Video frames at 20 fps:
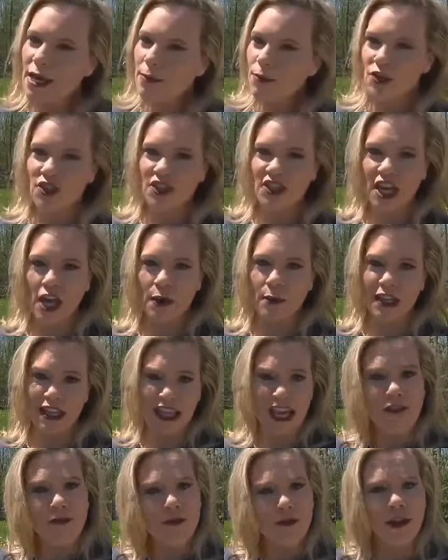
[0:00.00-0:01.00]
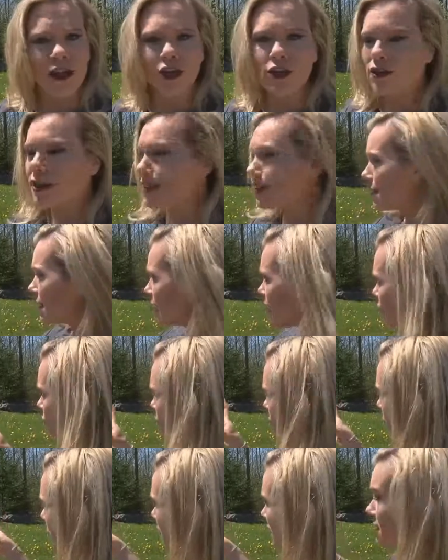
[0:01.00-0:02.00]
Neighbors tell me they figured this
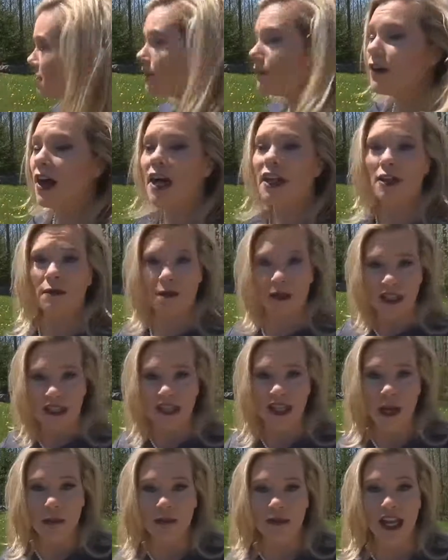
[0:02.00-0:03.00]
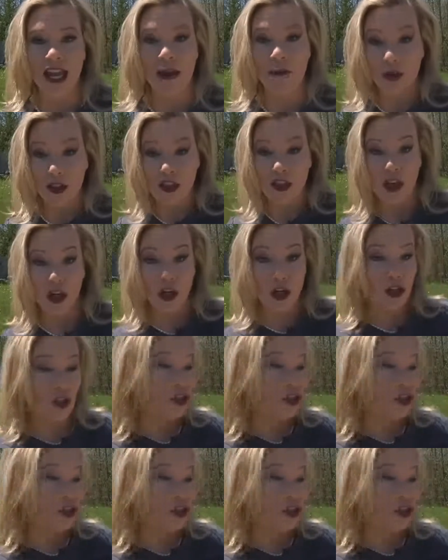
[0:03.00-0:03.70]
land would be developed someday, but they're